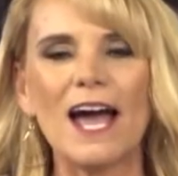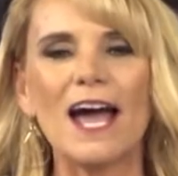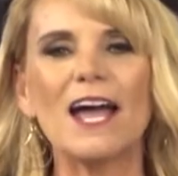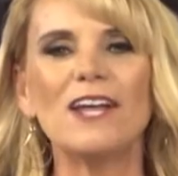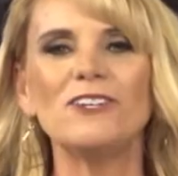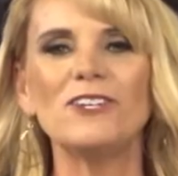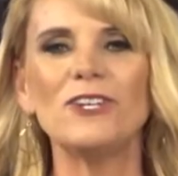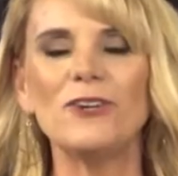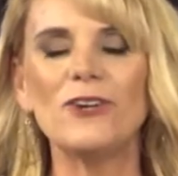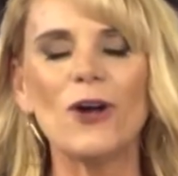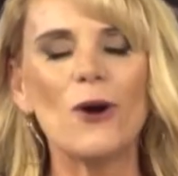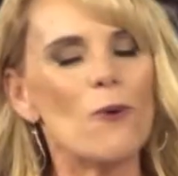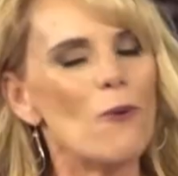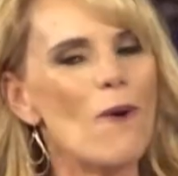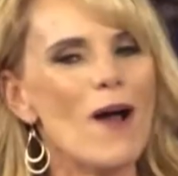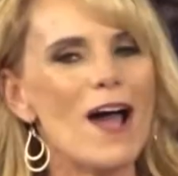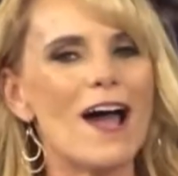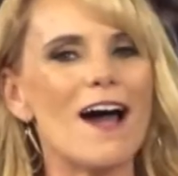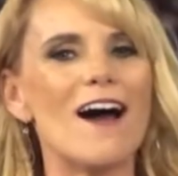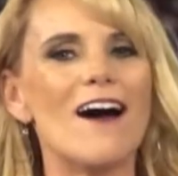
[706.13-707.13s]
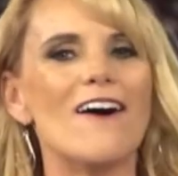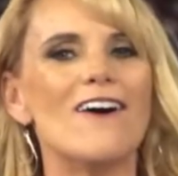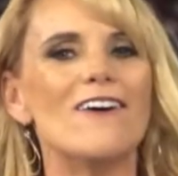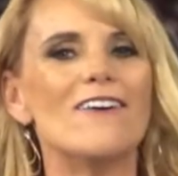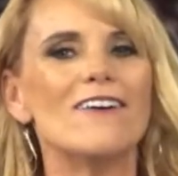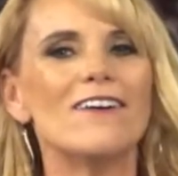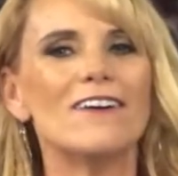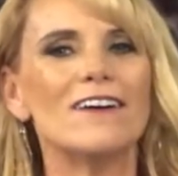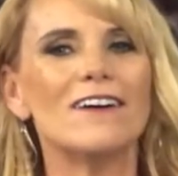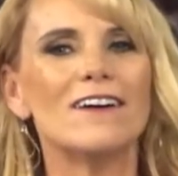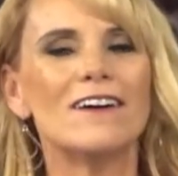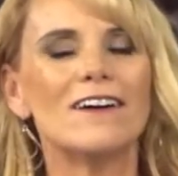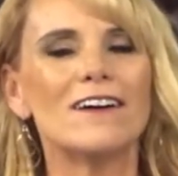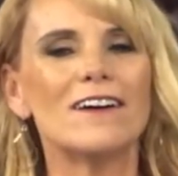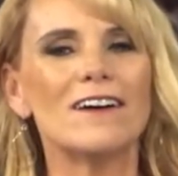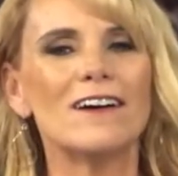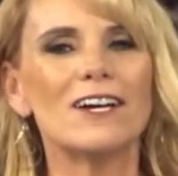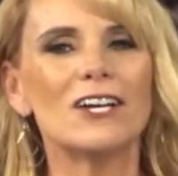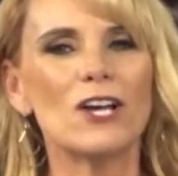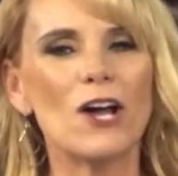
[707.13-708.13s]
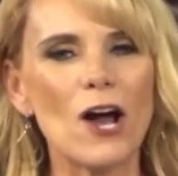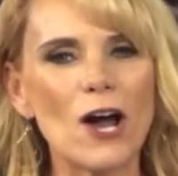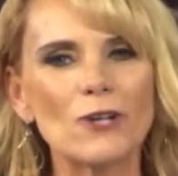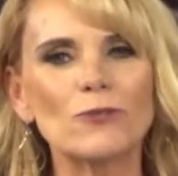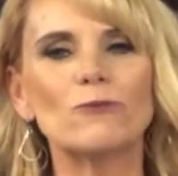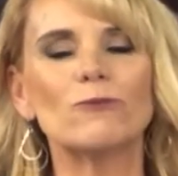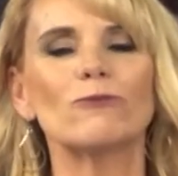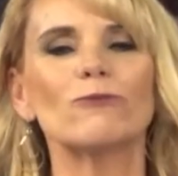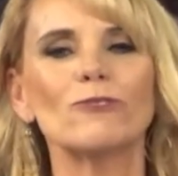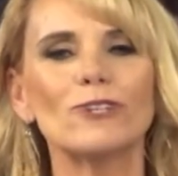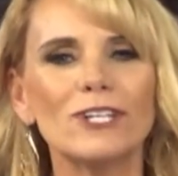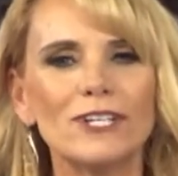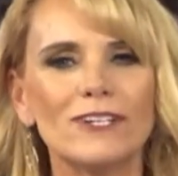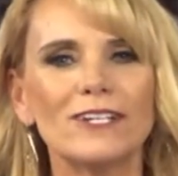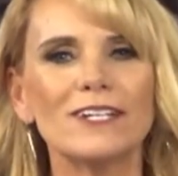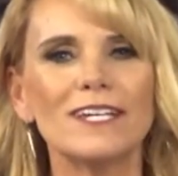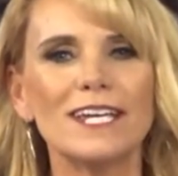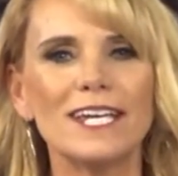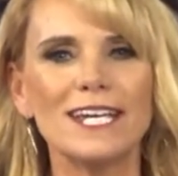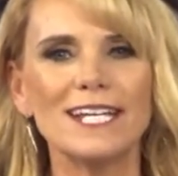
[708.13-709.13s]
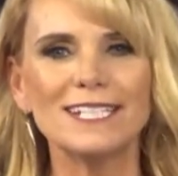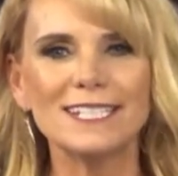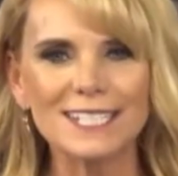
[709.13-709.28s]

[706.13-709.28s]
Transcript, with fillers: and you go, wow, God really